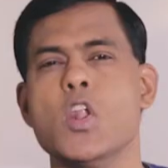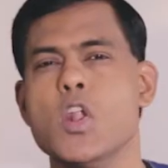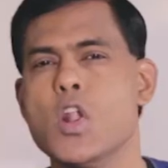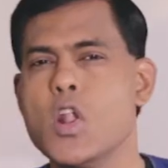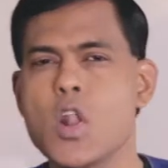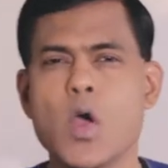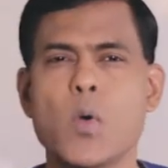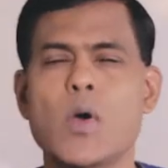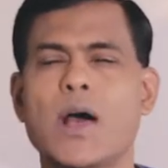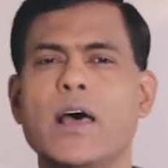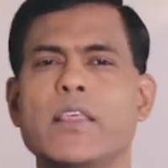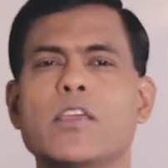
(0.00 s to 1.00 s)

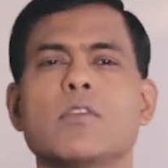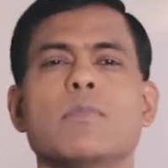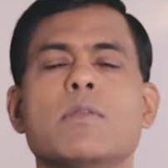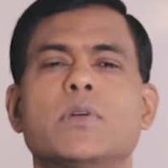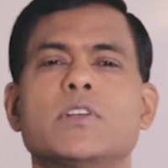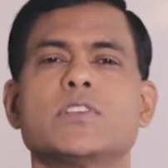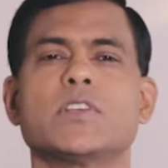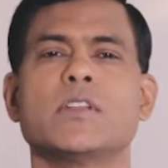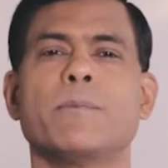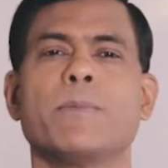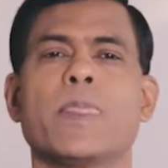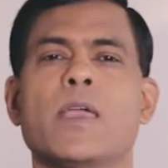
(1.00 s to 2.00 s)
No other human
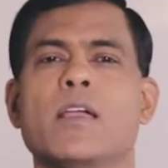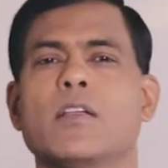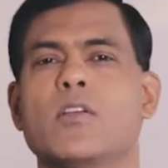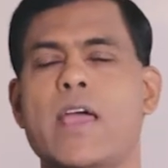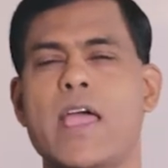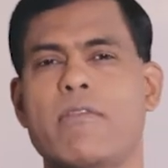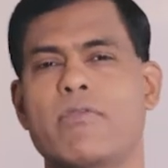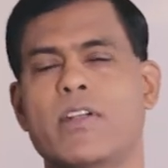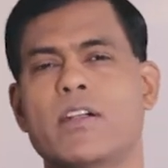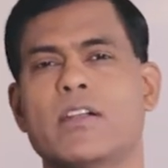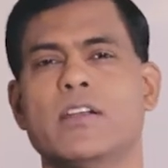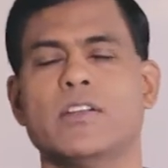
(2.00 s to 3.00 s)
person could
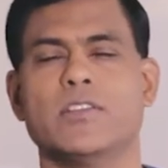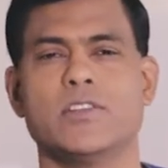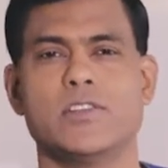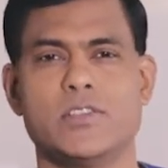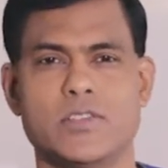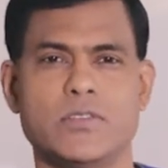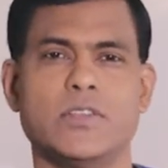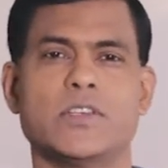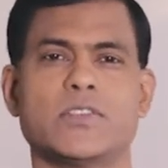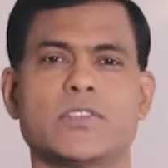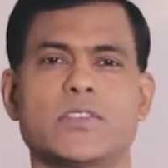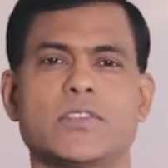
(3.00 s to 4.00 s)
ever do
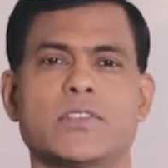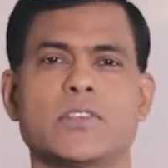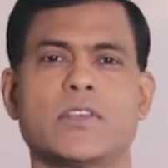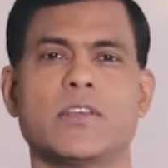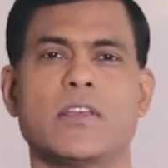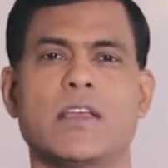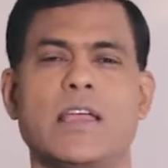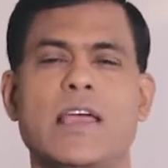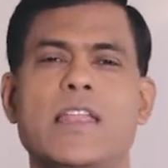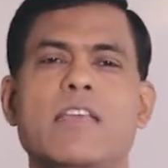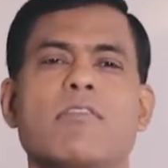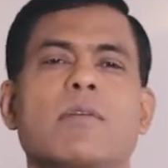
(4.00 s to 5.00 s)
this.
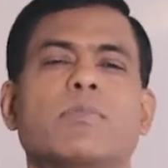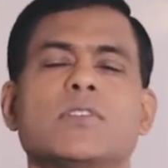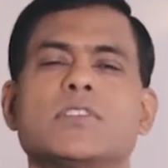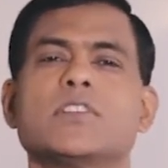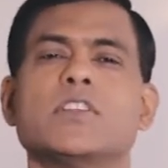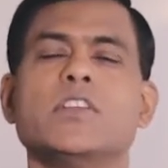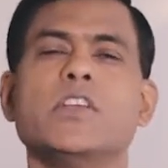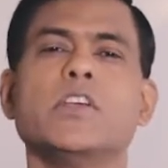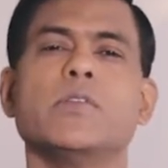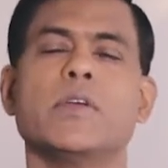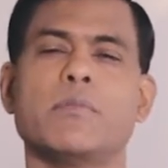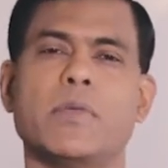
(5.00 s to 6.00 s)
And he represented
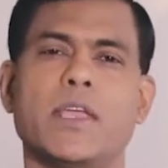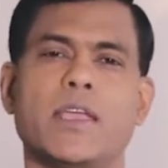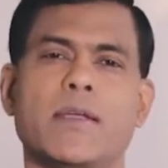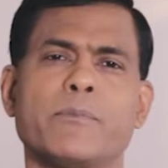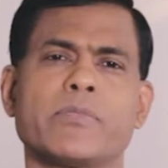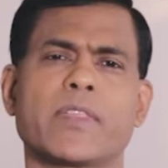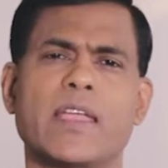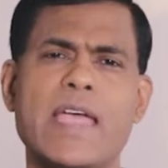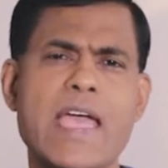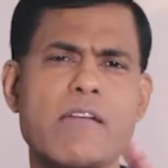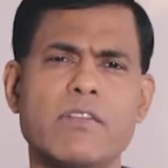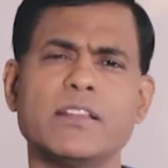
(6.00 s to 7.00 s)
you and me.
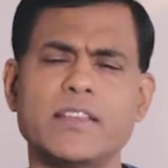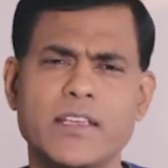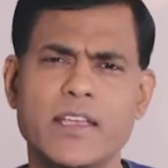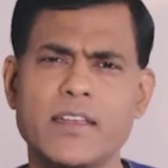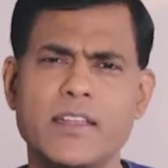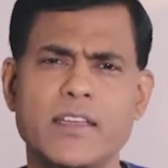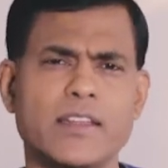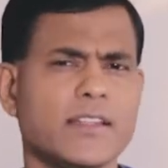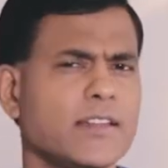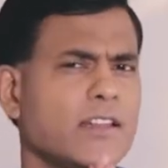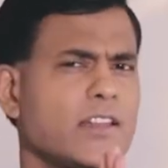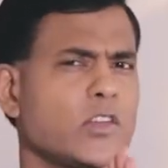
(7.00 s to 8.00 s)
Everything he did, he
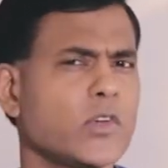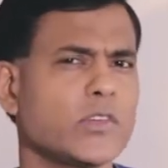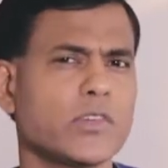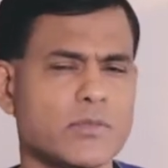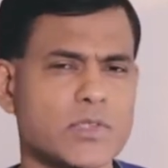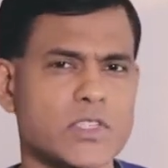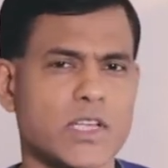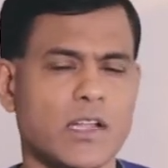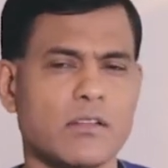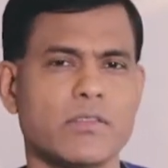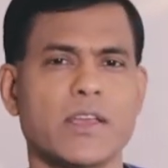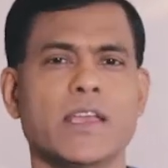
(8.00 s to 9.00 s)
didn't do it for
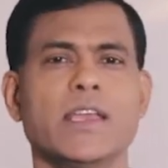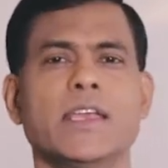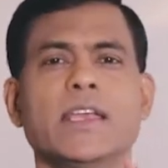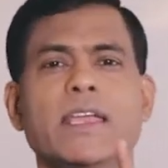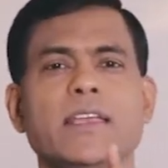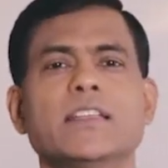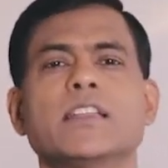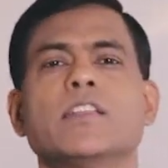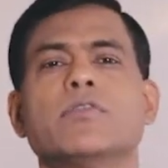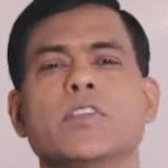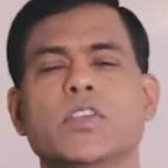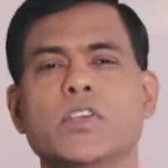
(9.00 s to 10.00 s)
himself. He did
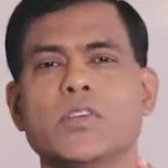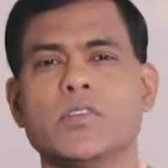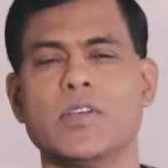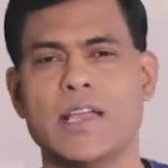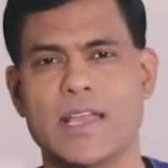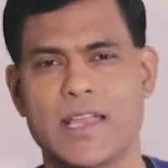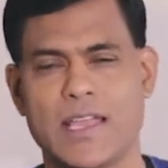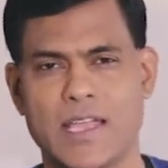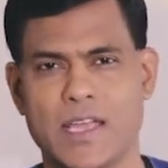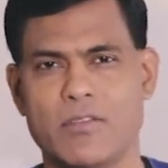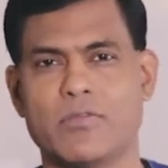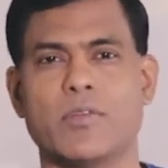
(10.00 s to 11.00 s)
it for you
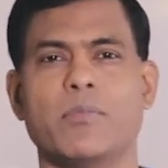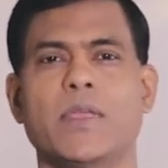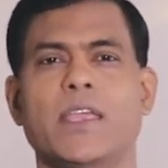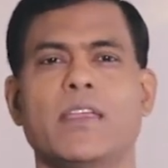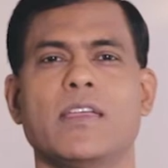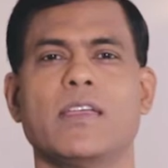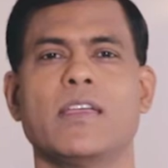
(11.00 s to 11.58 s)
and for me.